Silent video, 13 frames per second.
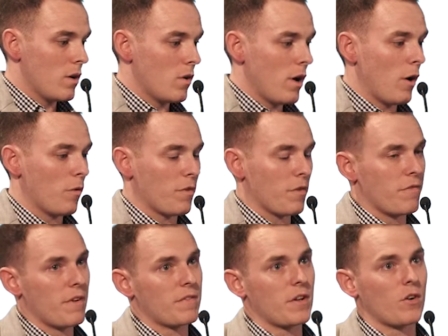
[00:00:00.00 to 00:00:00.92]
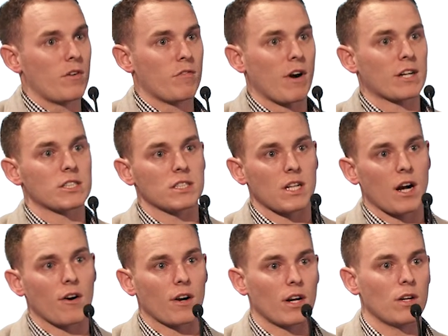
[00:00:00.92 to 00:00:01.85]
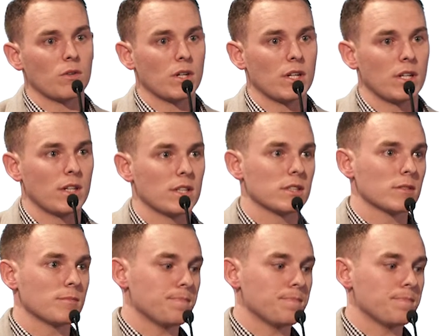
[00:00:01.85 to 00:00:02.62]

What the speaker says: Out of the 59 fractions that are included in this,